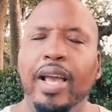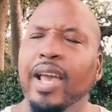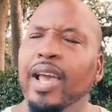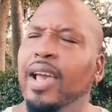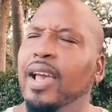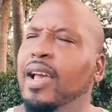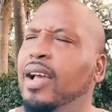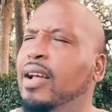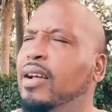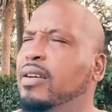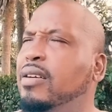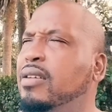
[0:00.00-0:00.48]

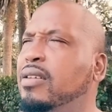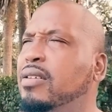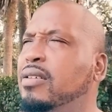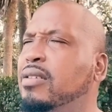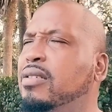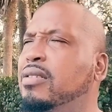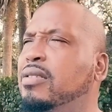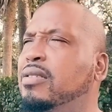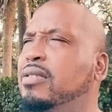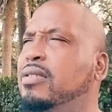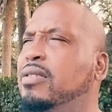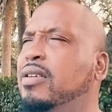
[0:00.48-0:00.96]
And
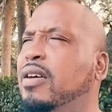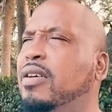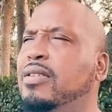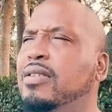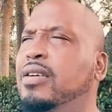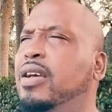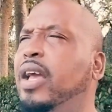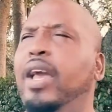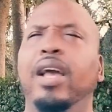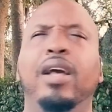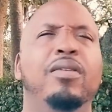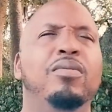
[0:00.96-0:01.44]
Carl,
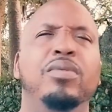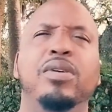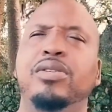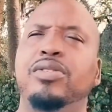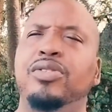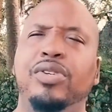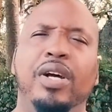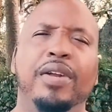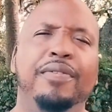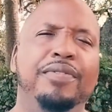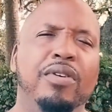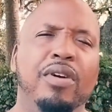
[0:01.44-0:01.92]
and
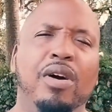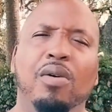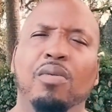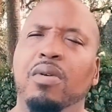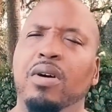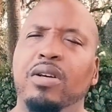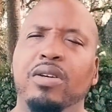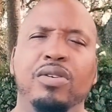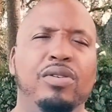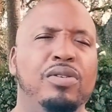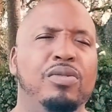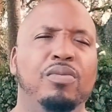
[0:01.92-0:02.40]
Will's trying to figure out
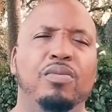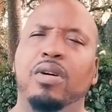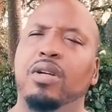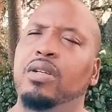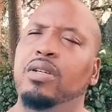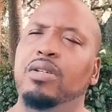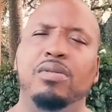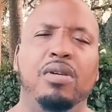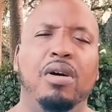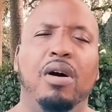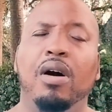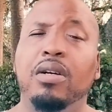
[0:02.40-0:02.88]
what you
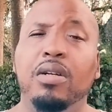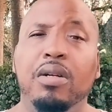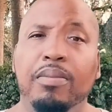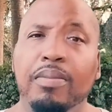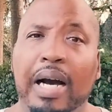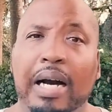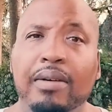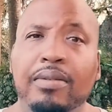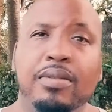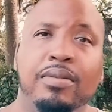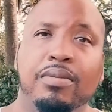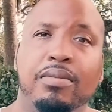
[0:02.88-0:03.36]
what are you talking
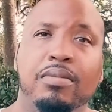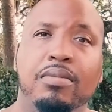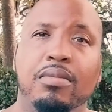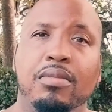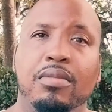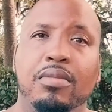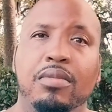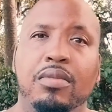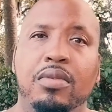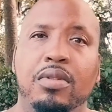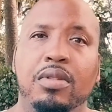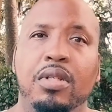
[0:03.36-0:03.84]
about.
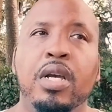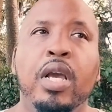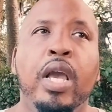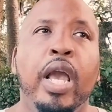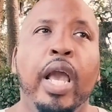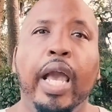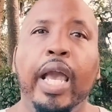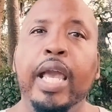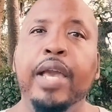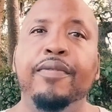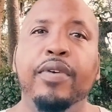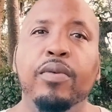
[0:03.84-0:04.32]

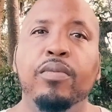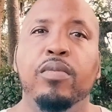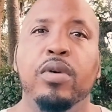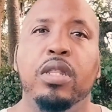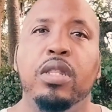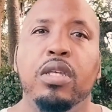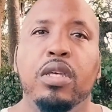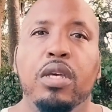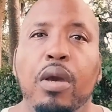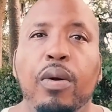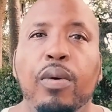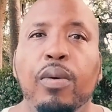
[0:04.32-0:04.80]
Even
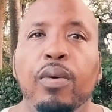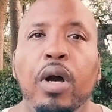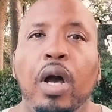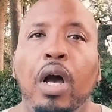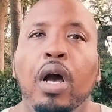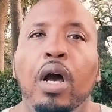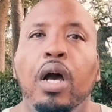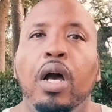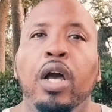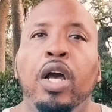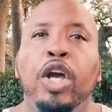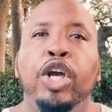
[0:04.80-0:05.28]
with you,
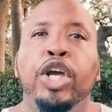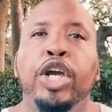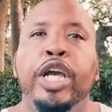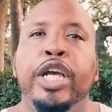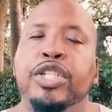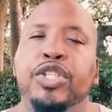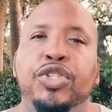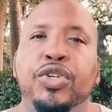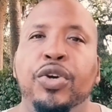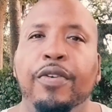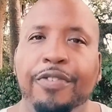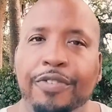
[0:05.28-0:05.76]

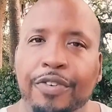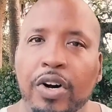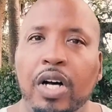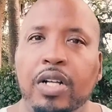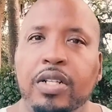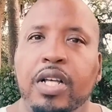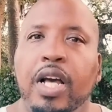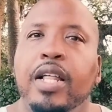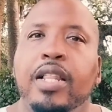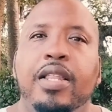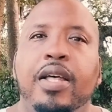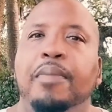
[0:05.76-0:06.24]
it's your
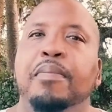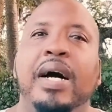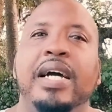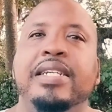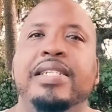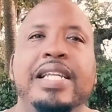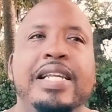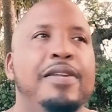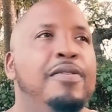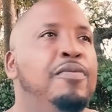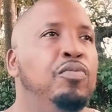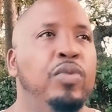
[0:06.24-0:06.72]
fault that my
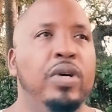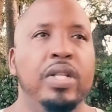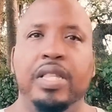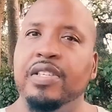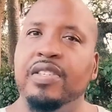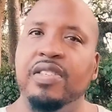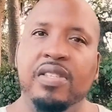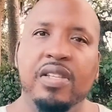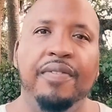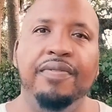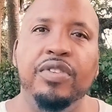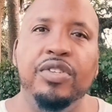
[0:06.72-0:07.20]
with
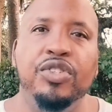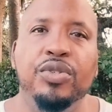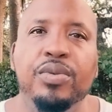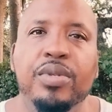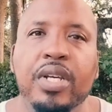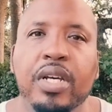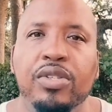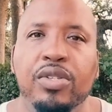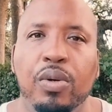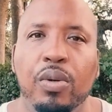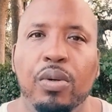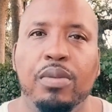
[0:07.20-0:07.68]
the stuff that you
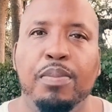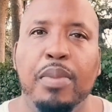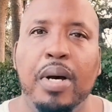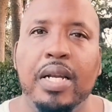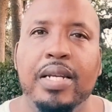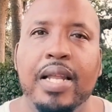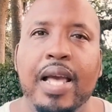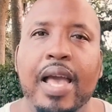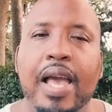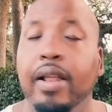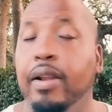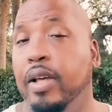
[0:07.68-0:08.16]
did towards my
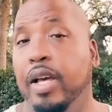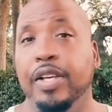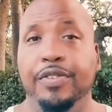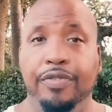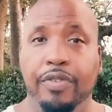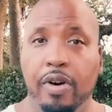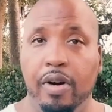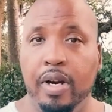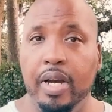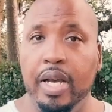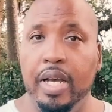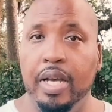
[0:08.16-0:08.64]
dad as
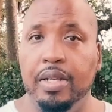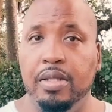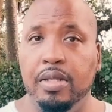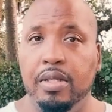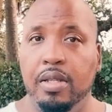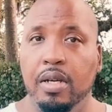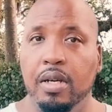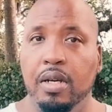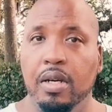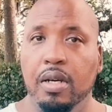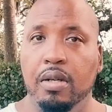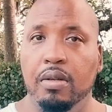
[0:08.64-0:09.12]
far as
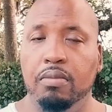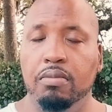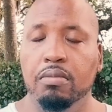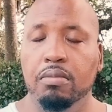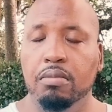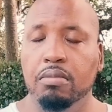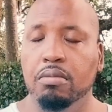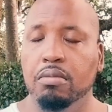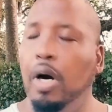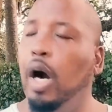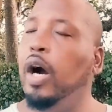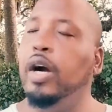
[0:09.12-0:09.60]
the
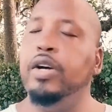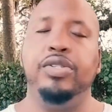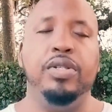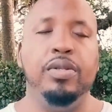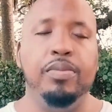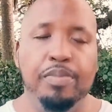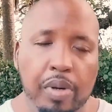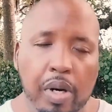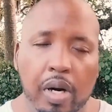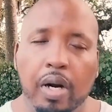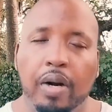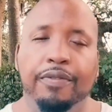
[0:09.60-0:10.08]

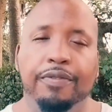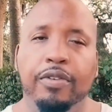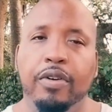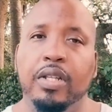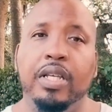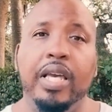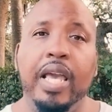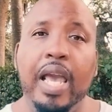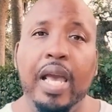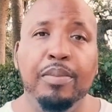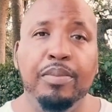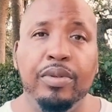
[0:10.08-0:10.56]
arson part for
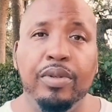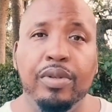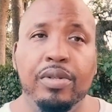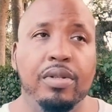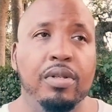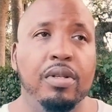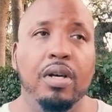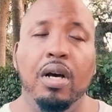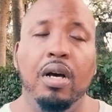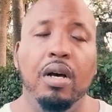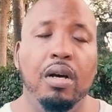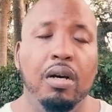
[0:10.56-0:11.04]
the
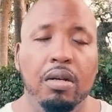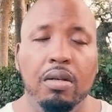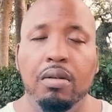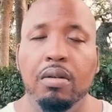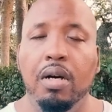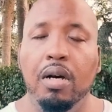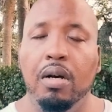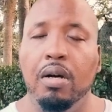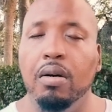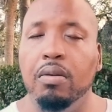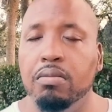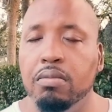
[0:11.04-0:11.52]
Campbell's uh,
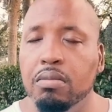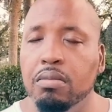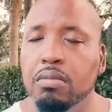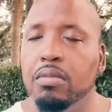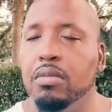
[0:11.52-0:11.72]
uh,